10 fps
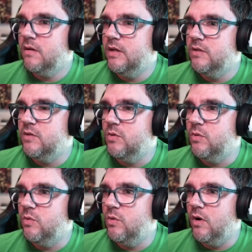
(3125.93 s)

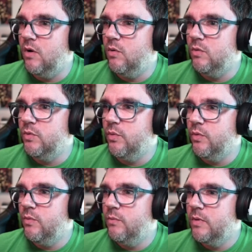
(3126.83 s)
into our old
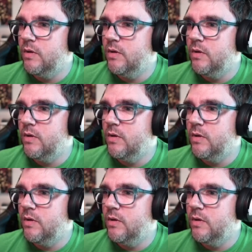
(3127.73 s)
room.